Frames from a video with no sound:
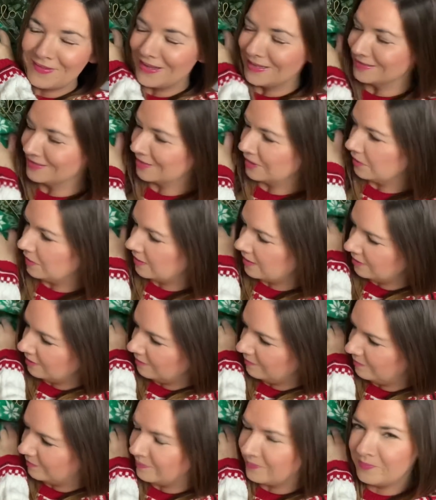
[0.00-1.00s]
It's got a
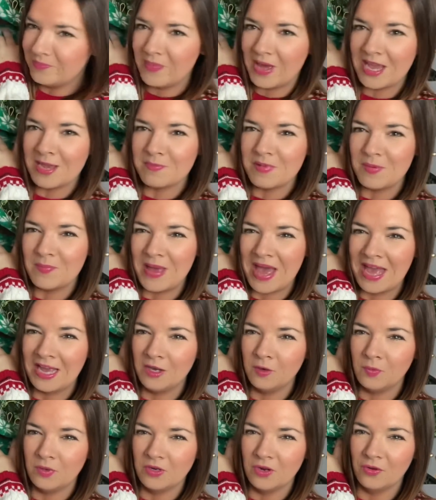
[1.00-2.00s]
little baby
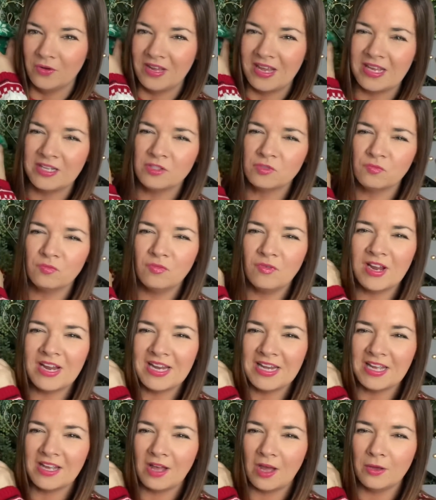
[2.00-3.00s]
penguin on it. It's
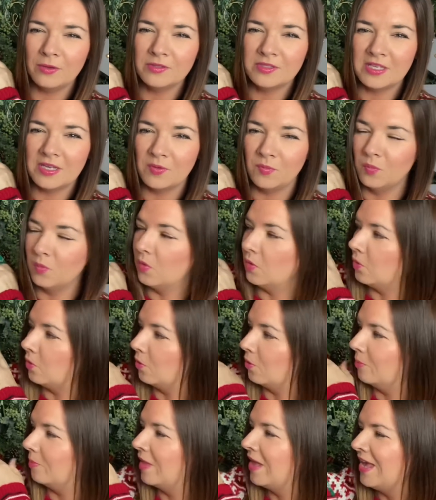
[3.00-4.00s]
really cozy and
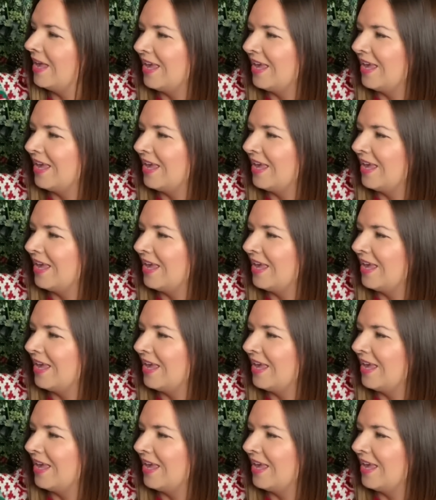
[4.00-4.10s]
warm.